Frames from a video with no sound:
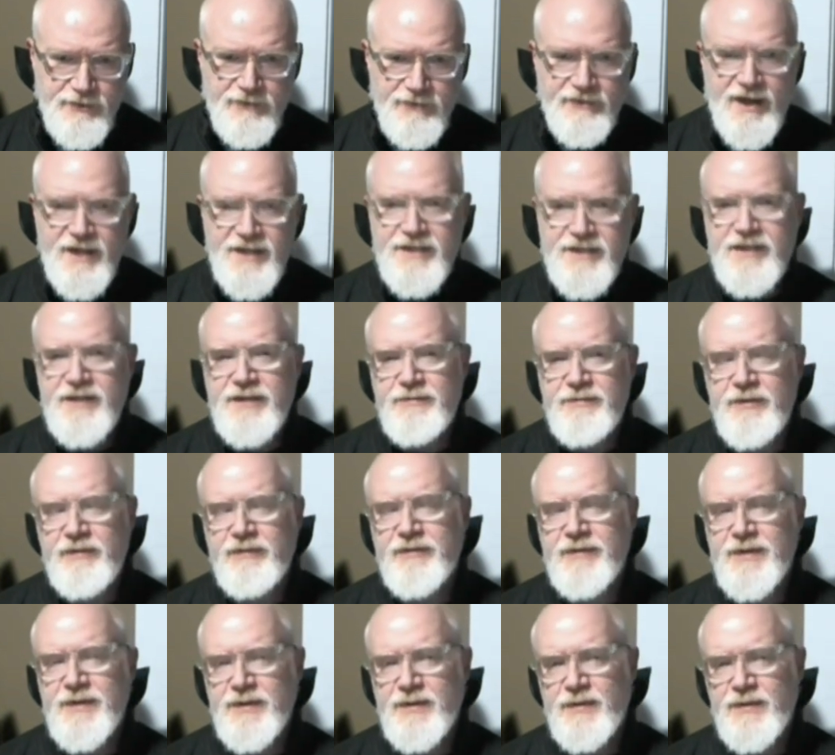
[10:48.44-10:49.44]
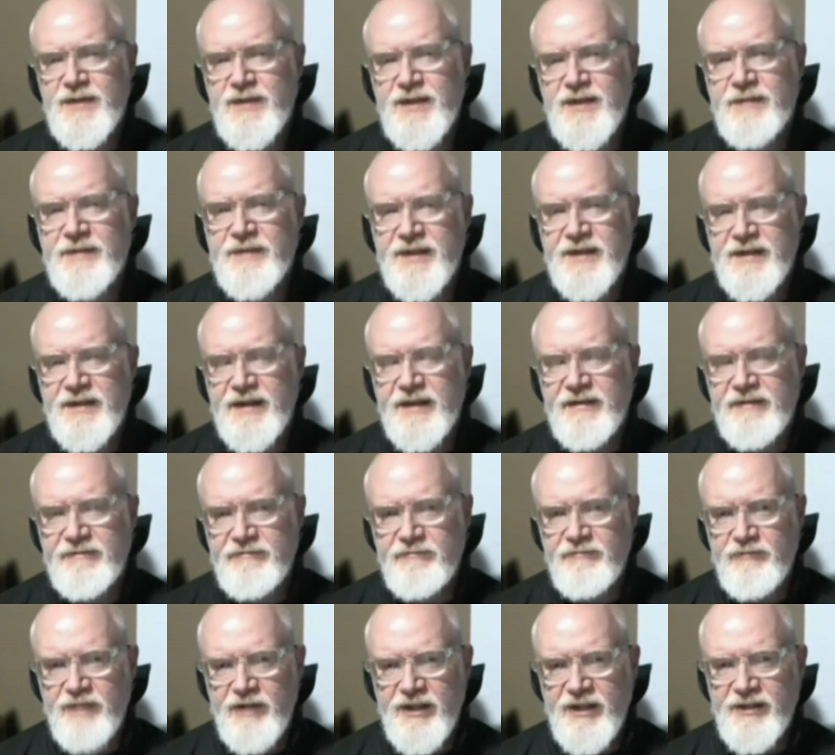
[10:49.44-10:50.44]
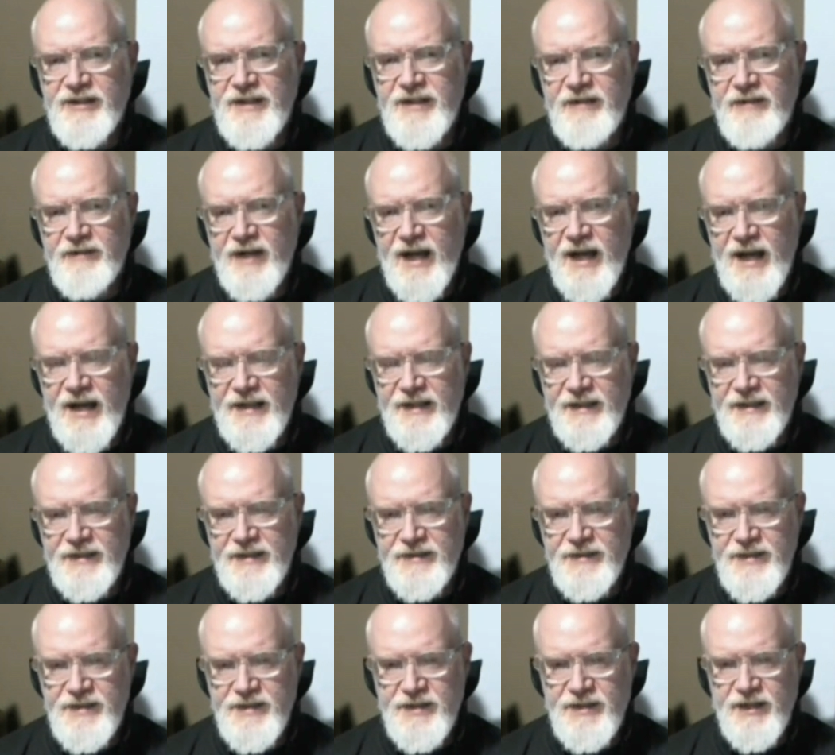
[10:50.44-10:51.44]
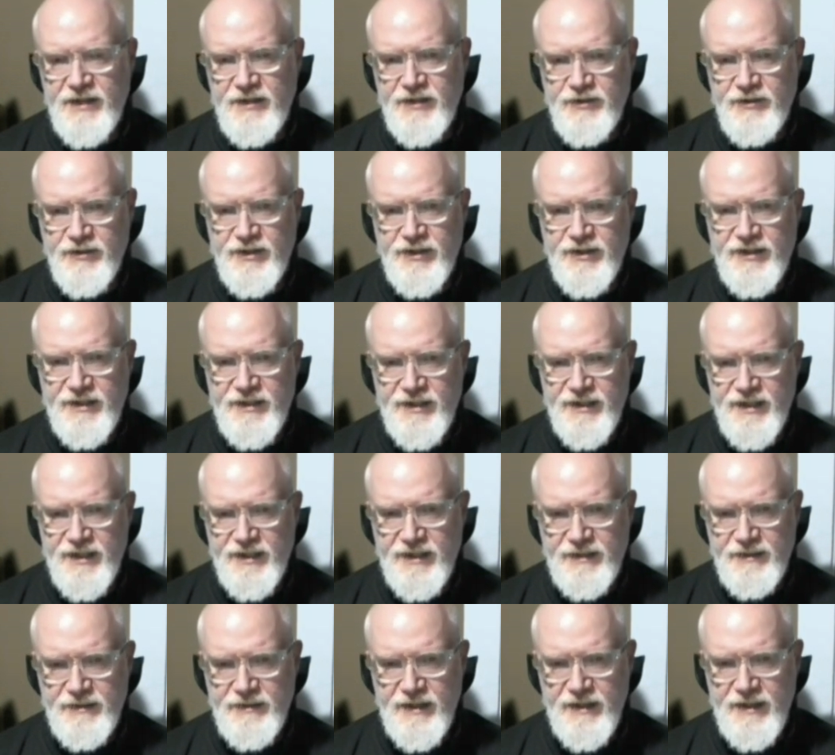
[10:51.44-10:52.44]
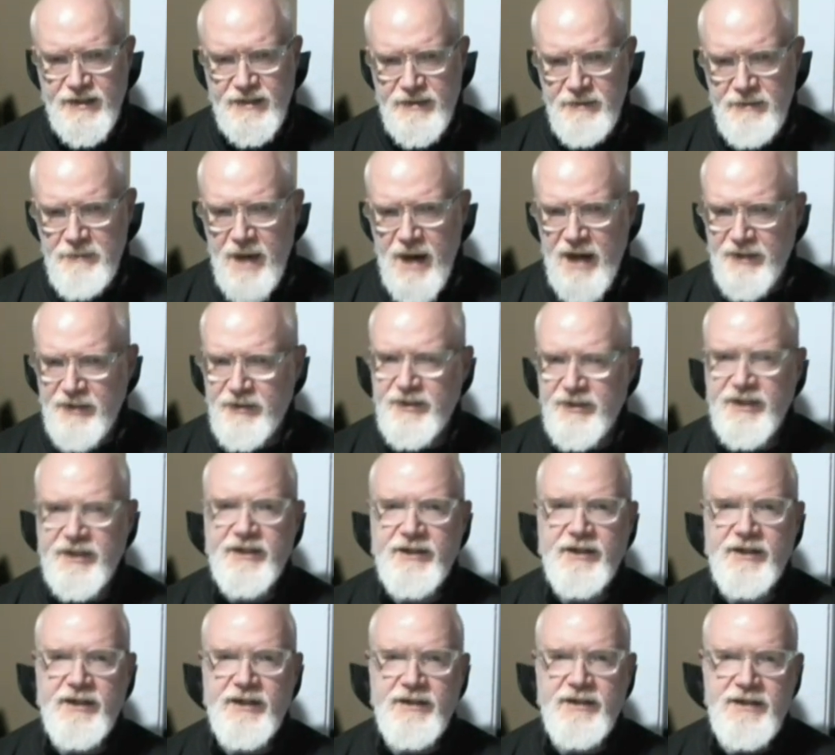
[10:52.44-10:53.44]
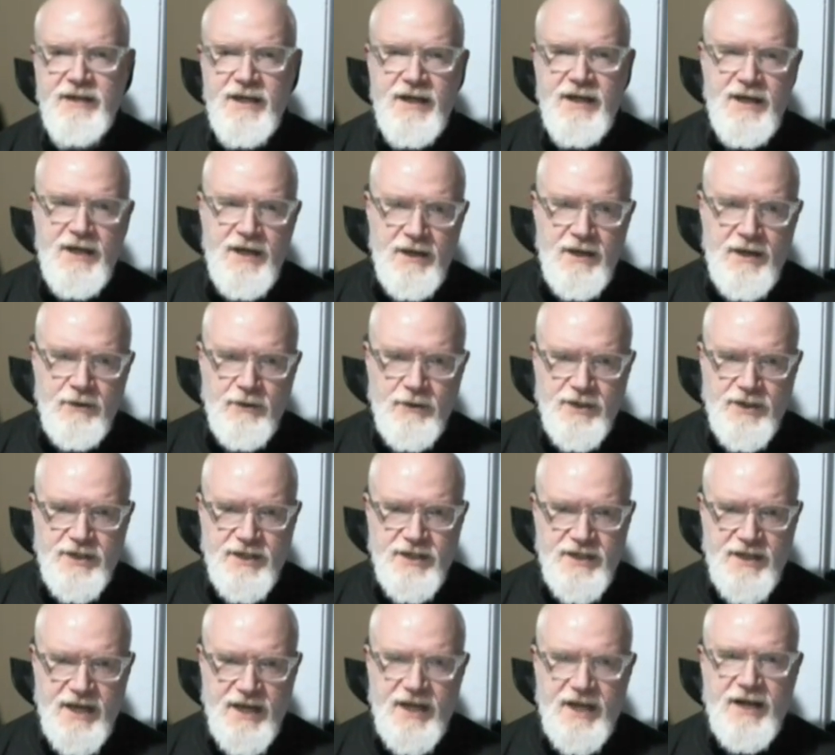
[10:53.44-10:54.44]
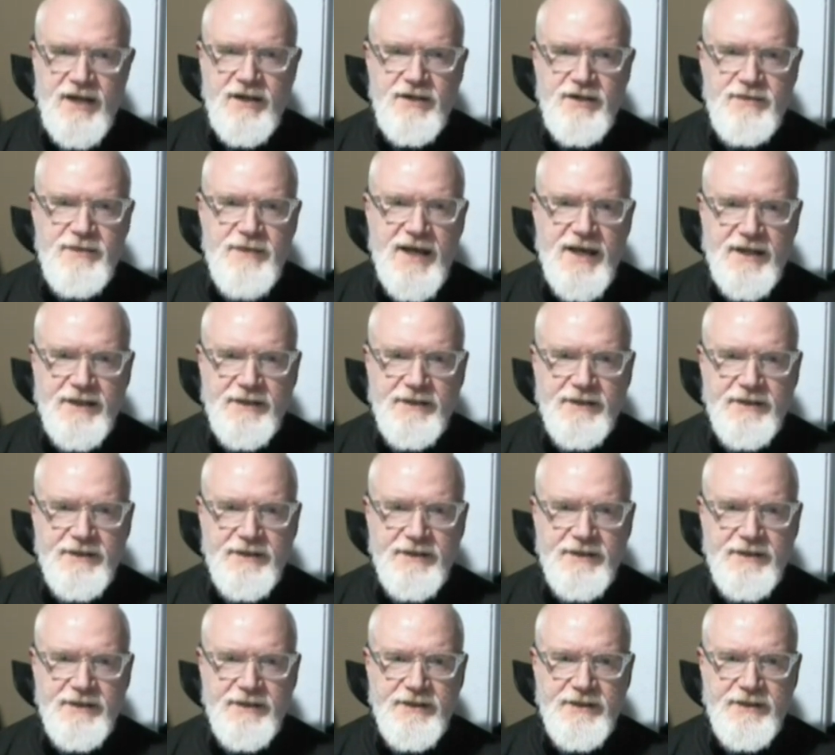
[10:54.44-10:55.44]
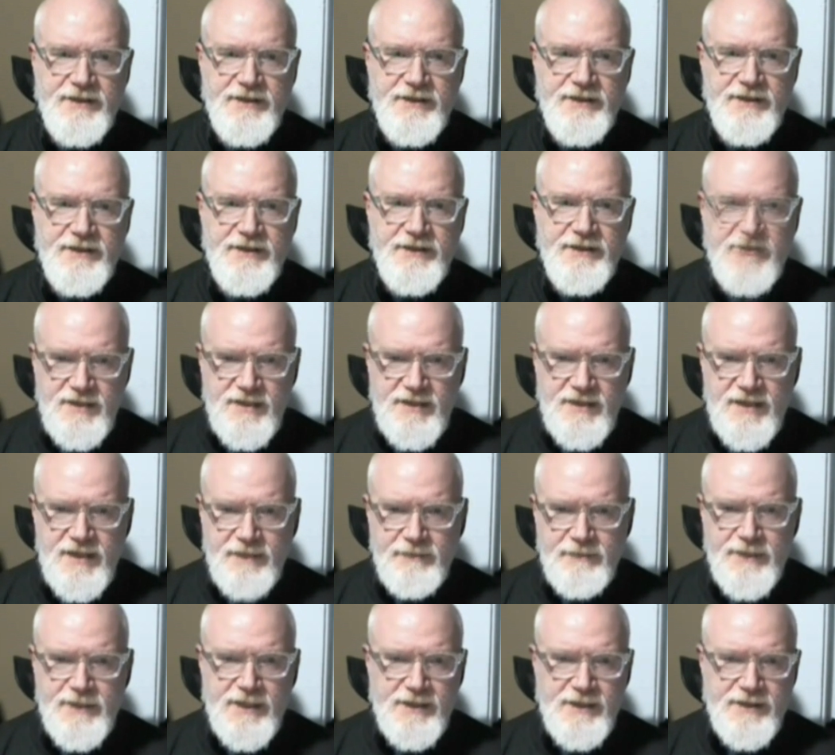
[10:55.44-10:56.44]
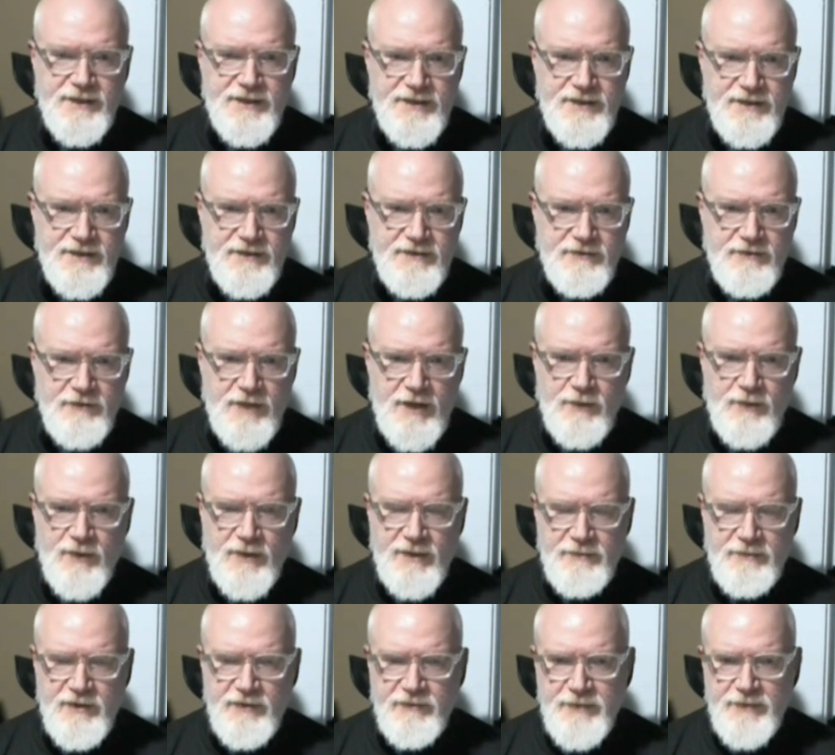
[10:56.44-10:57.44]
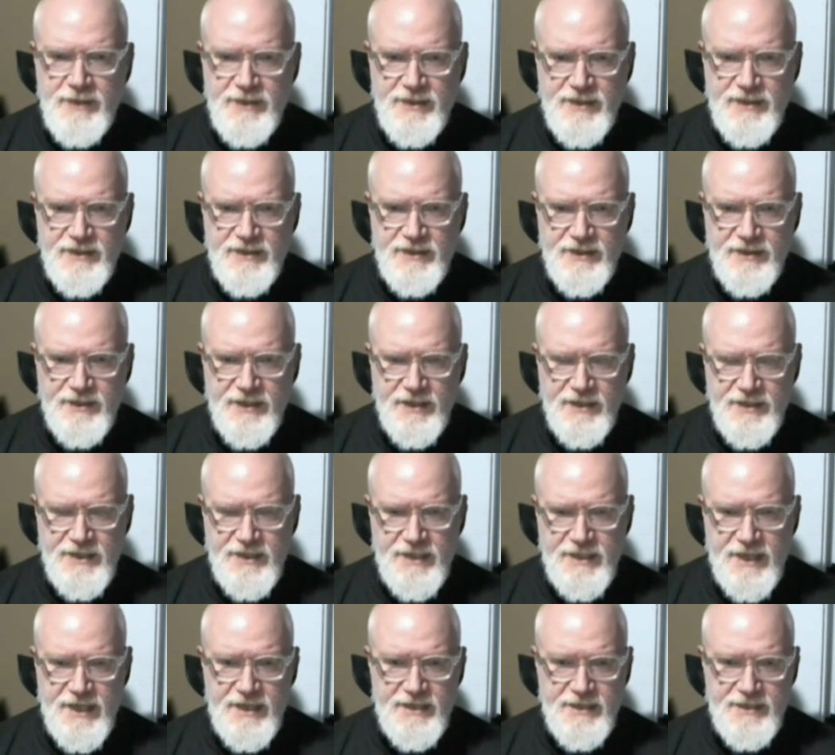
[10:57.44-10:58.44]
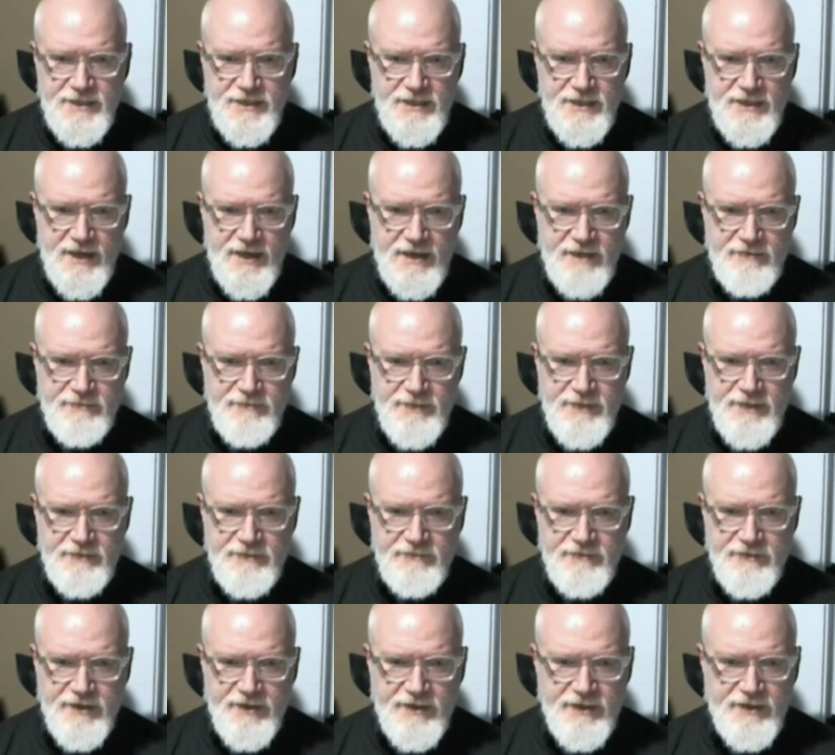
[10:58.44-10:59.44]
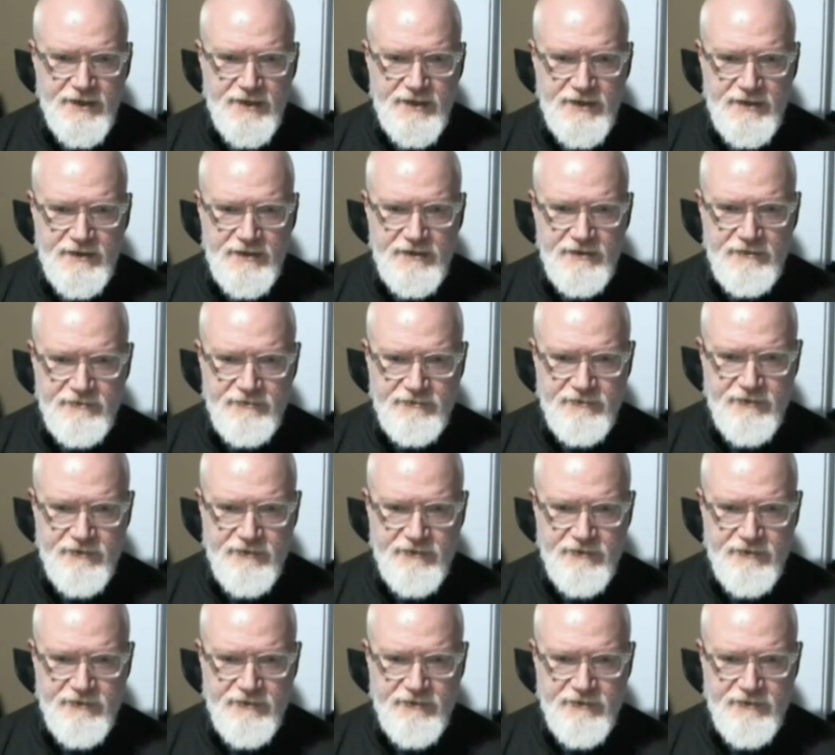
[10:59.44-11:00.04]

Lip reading: provides these movements with something they've really never had in this country in the modern era, which is a charismatic leader. Typically, right-wing movements in the United States have been very